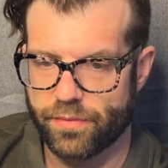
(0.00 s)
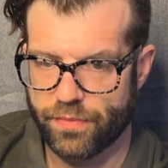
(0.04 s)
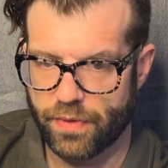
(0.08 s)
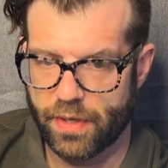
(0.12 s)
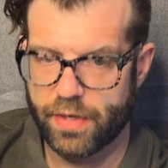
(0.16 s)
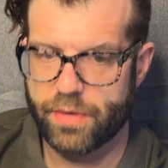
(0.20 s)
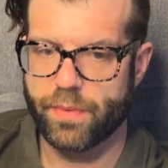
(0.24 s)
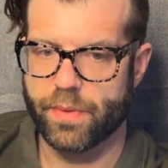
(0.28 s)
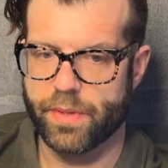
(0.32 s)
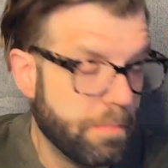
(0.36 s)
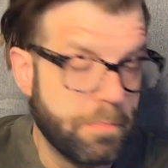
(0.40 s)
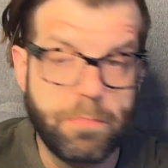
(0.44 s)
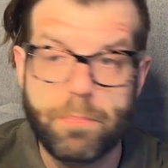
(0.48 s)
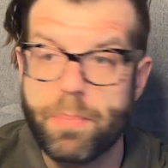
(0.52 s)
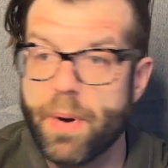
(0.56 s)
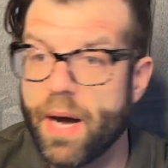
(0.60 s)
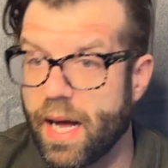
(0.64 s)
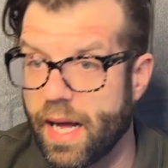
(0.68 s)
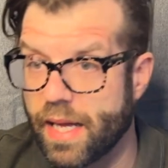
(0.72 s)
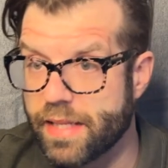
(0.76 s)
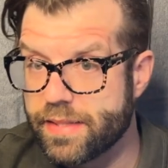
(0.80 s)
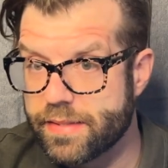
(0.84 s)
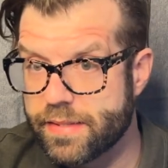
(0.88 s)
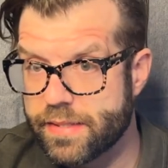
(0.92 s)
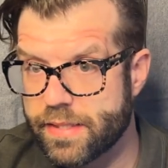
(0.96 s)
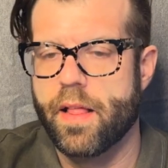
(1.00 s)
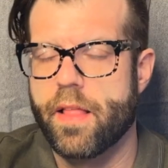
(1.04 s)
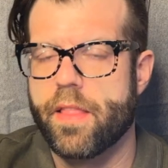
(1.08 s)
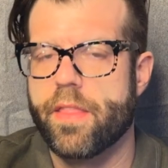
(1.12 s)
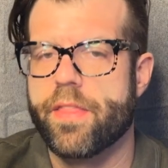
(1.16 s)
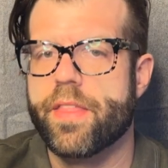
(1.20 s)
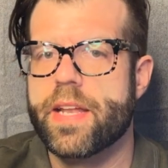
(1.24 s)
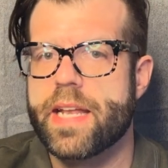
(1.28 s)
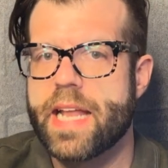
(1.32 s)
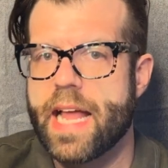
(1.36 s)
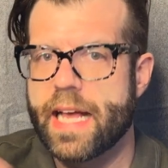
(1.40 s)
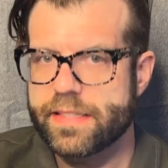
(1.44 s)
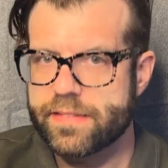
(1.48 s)
Frequently. But
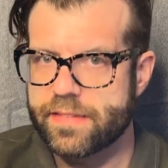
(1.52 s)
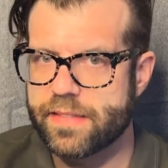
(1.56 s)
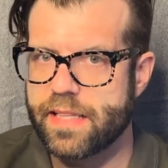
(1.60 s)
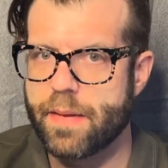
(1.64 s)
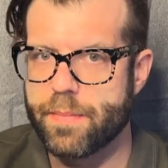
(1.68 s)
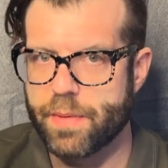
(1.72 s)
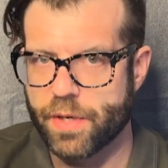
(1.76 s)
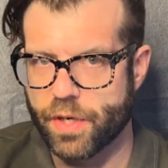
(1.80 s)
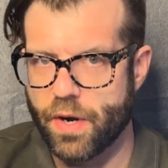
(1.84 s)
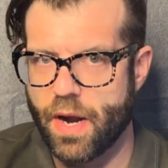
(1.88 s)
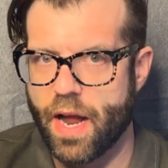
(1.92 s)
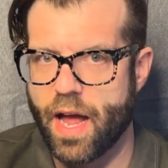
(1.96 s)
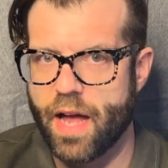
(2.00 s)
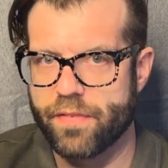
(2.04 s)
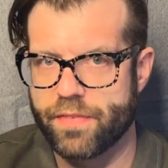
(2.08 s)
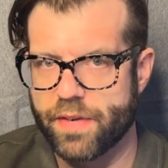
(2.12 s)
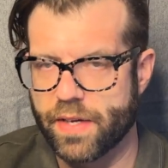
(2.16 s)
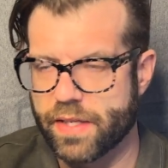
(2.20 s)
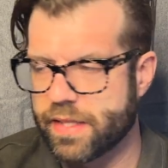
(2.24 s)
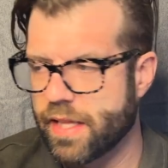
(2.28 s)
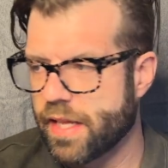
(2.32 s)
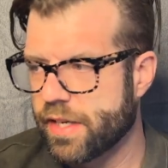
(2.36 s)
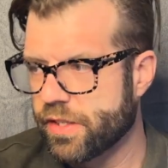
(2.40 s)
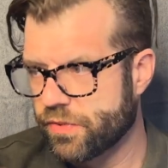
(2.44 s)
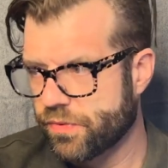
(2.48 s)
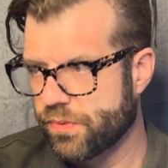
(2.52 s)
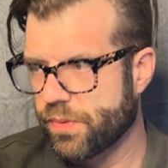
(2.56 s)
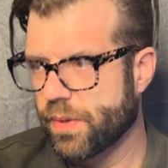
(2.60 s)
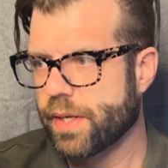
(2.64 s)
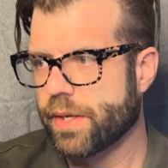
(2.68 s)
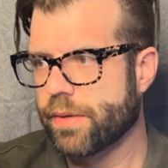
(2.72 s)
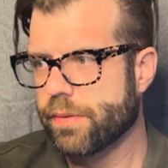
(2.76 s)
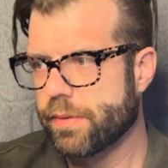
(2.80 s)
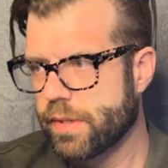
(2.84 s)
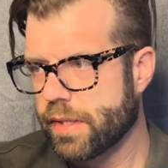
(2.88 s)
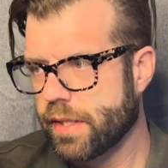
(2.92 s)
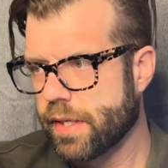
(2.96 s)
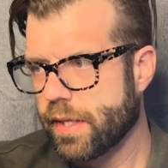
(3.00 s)
the next demographic that is
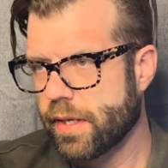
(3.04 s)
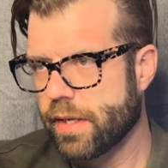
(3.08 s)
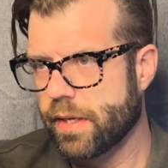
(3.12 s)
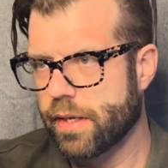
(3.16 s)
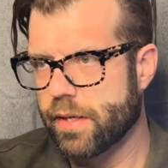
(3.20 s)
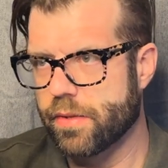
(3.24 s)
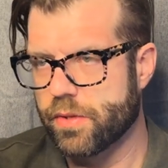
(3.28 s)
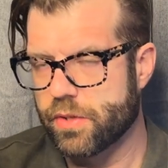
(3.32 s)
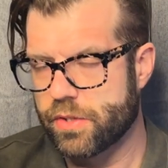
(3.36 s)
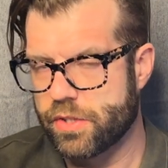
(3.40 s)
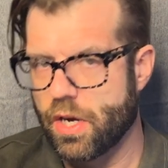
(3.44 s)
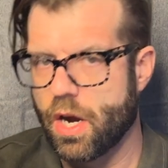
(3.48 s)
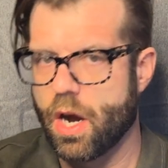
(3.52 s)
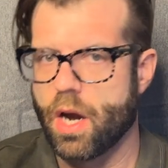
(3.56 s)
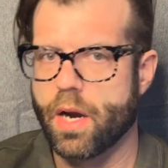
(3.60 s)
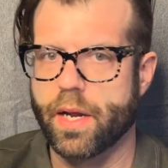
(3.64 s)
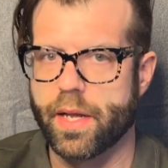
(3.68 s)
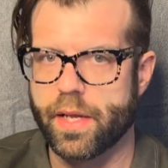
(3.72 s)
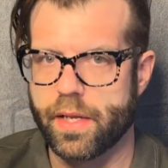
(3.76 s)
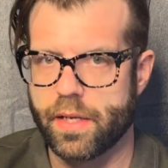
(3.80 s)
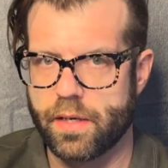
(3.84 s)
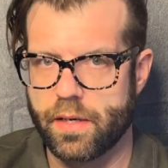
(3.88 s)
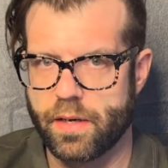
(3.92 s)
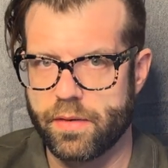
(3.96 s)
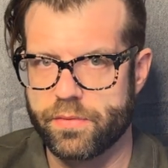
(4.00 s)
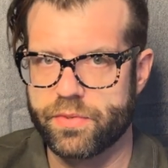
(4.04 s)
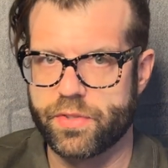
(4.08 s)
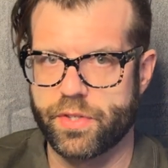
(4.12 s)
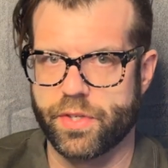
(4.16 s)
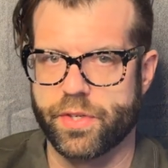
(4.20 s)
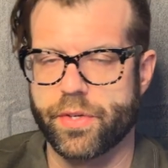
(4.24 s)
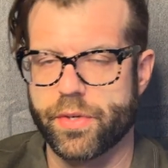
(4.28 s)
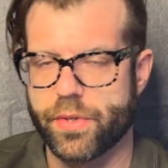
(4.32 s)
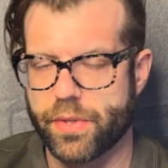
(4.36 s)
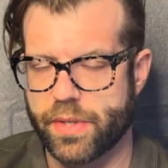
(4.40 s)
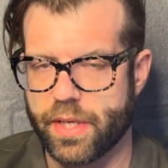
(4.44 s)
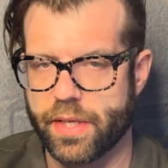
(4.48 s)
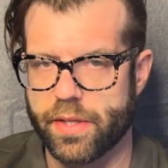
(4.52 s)
frequently the target of
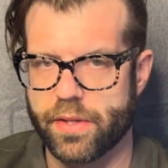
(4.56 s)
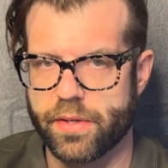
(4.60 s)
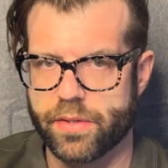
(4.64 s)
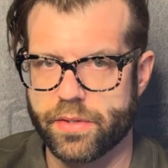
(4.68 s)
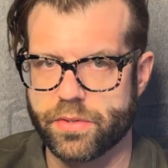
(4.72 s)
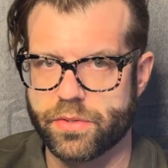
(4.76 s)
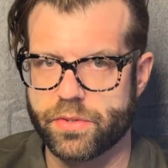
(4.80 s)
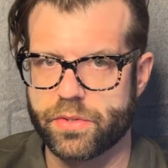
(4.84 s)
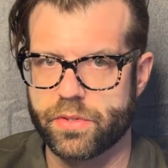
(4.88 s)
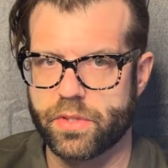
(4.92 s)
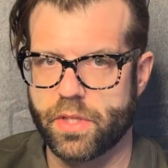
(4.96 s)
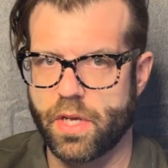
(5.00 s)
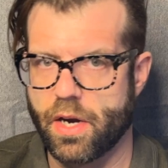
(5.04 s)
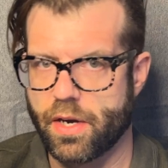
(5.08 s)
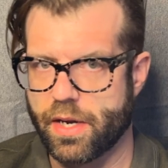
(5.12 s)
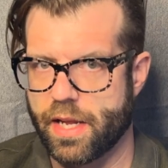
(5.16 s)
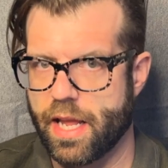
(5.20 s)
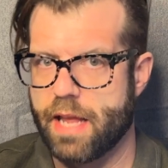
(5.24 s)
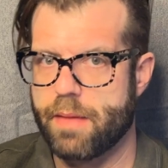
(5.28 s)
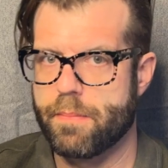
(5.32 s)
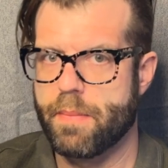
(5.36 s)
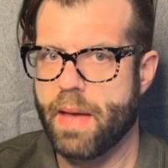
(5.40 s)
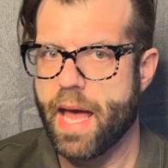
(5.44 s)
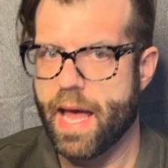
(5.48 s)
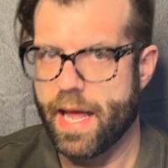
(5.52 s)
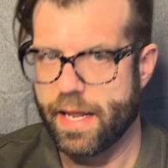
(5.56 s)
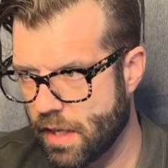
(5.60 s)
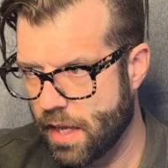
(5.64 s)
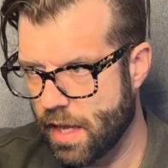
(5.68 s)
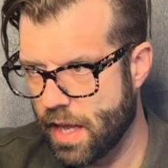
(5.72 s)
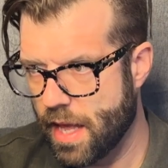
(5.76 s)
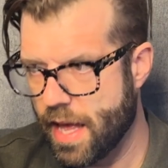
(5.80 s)
serial killers are gay men.